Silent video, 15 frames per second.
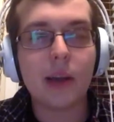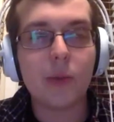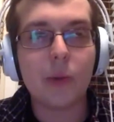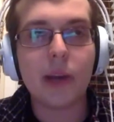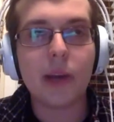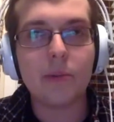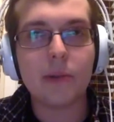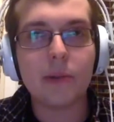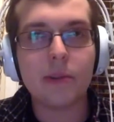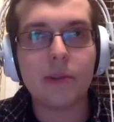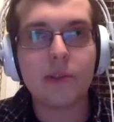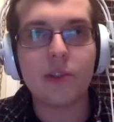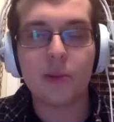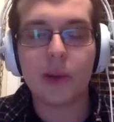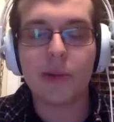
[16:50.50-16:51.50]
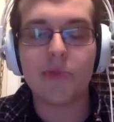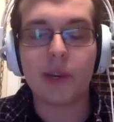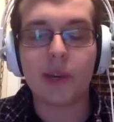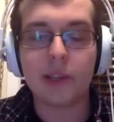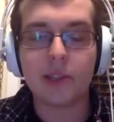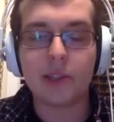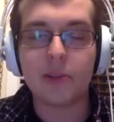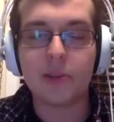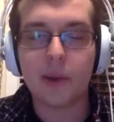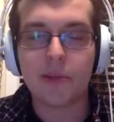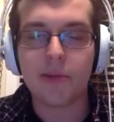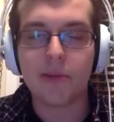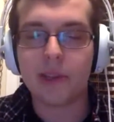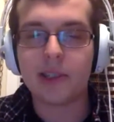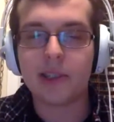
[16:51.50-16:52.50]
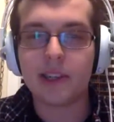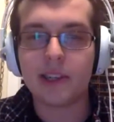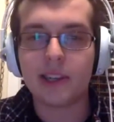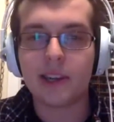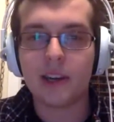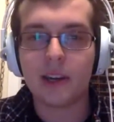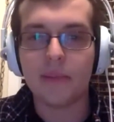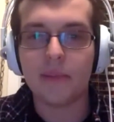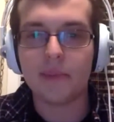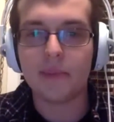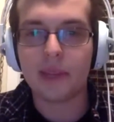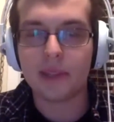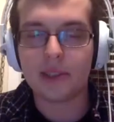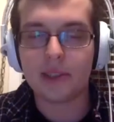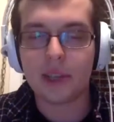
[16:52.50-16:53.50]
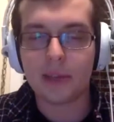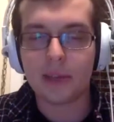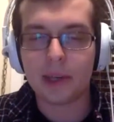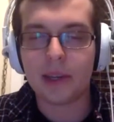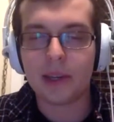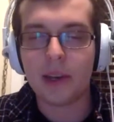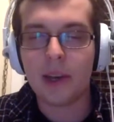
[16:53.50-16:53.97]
went with 2 of my friends. 2 of my friends did come and see me,